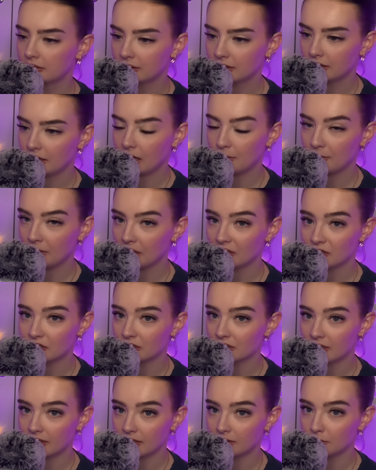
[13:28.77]
that man
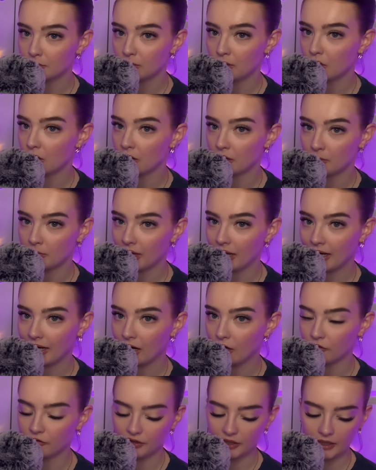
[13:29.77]
just, like, put on a black
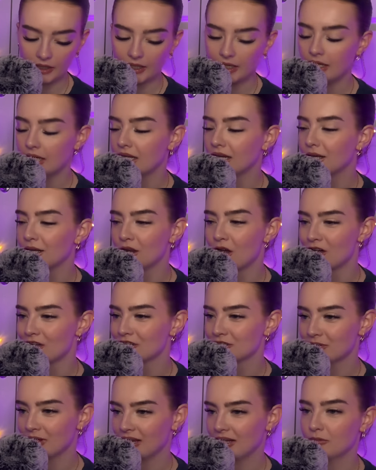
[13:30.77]
outfit. Like, he did not
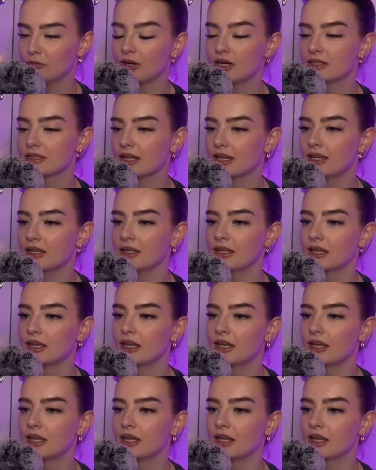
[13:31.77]
do any... Whereas, like,